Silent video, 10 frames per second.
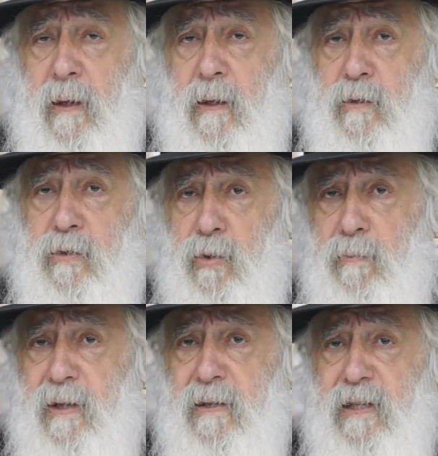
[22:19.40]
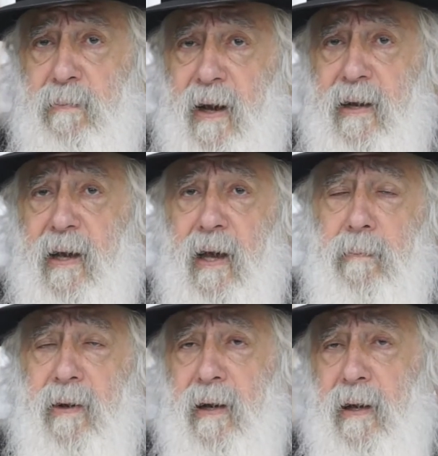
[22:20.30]
Sum tasim alecha
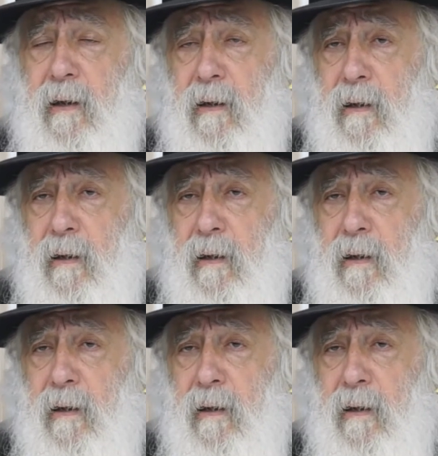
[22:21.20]
melech.